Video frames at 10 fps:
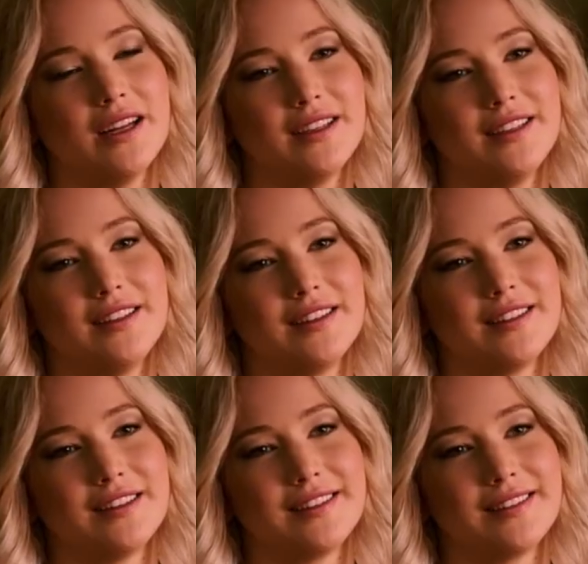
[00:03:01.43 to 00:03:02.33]
Went to
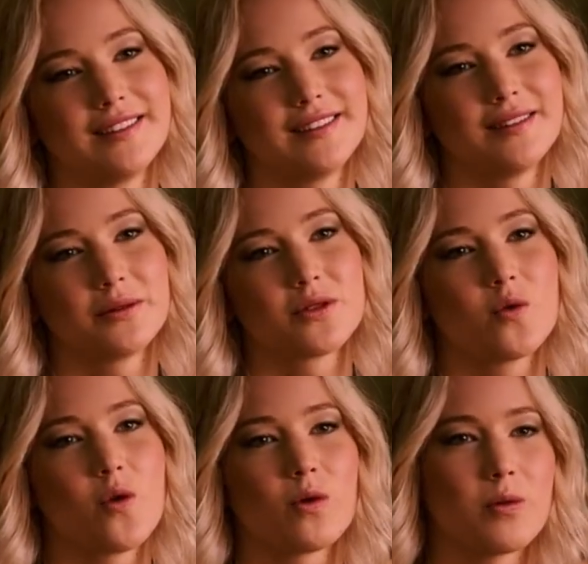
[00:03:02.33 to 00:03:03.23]
Antarctica, was a war
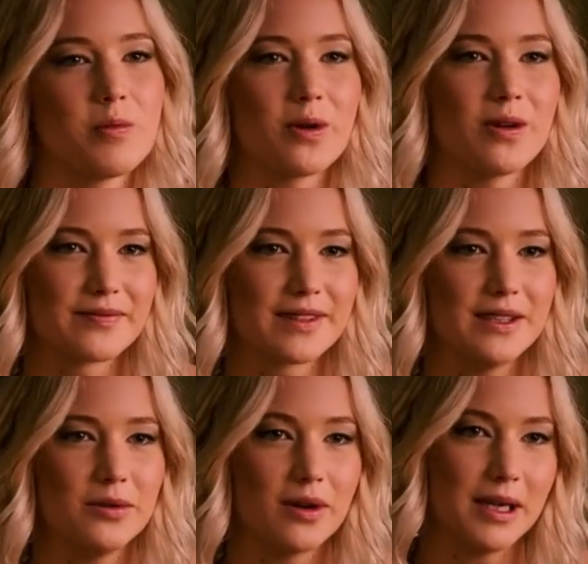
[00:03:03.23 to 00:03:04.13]
reporter, had
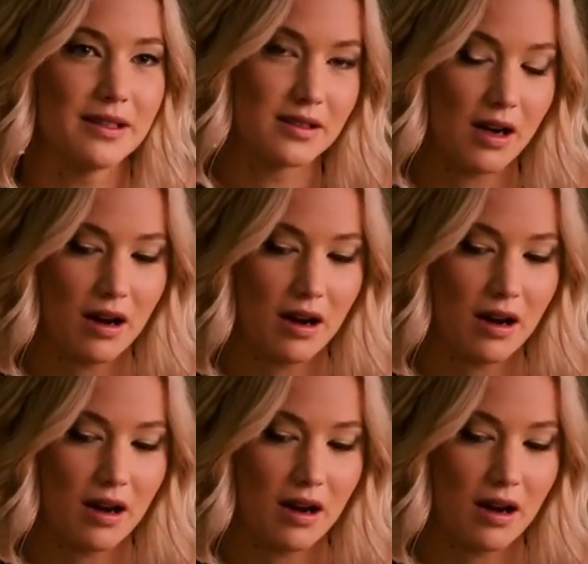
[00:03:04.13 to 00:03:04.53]
girlfriends,